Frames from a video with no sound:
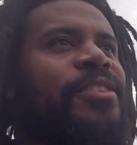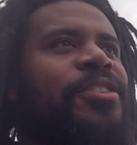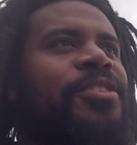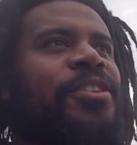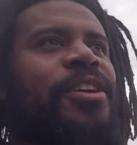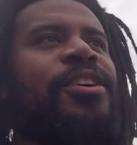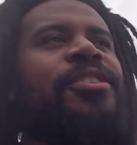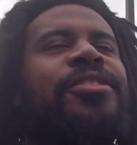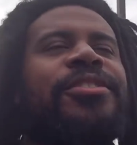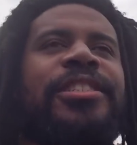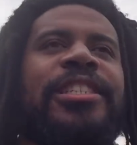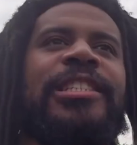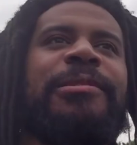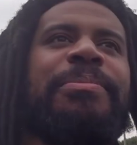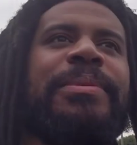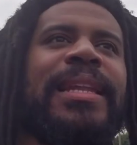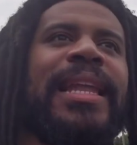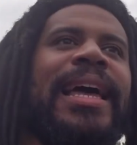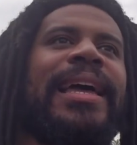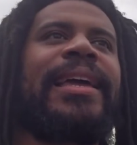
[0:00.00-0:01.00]
you know, you just
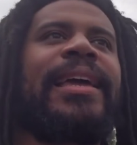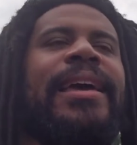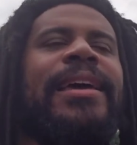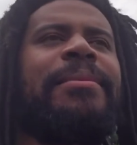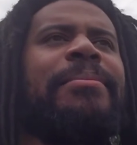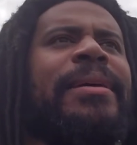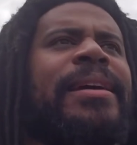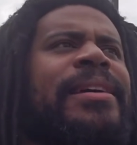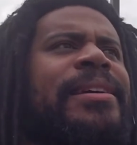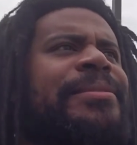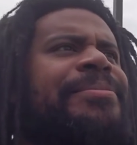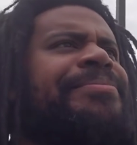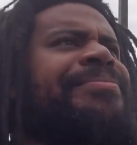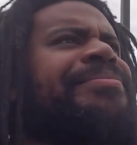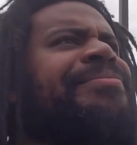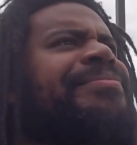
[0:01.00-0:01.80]
be like, hey, man,